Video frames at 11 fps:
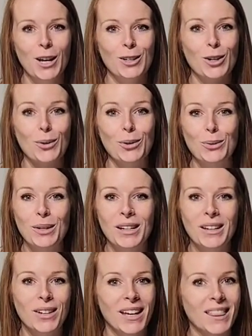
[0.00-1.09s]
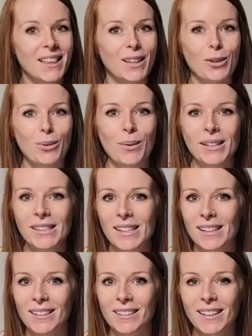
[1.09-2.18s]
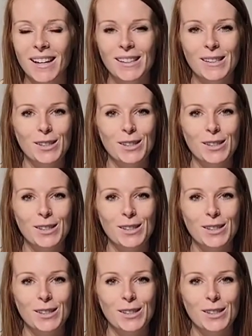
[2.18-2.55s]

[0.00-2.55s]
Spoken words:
So you can even get the little ones in on this,